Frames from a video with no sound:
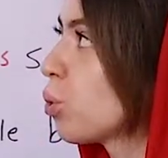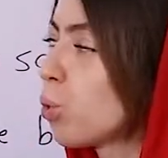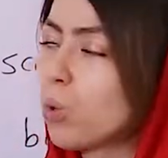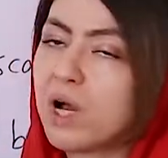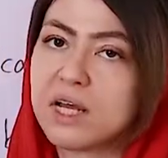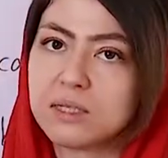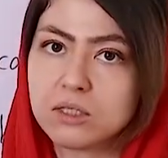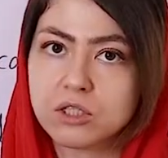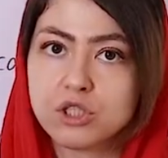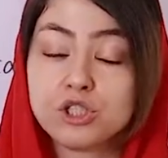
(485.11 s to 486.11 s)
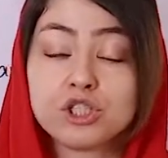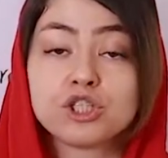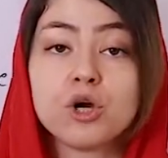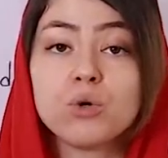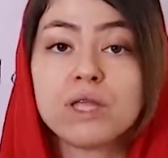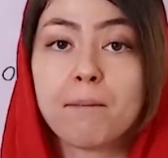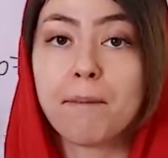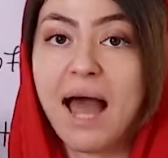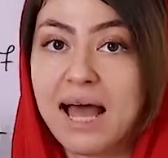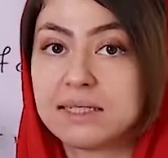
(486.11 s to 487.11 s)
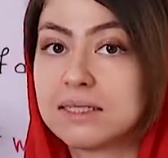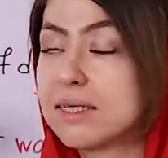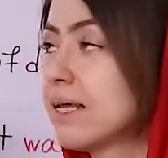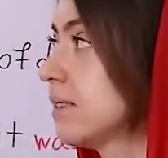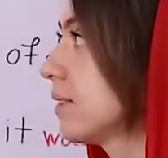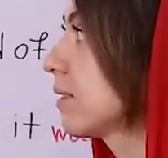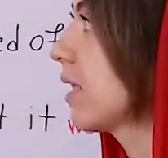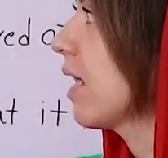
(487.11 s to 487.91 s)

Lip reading: was to show the past tense.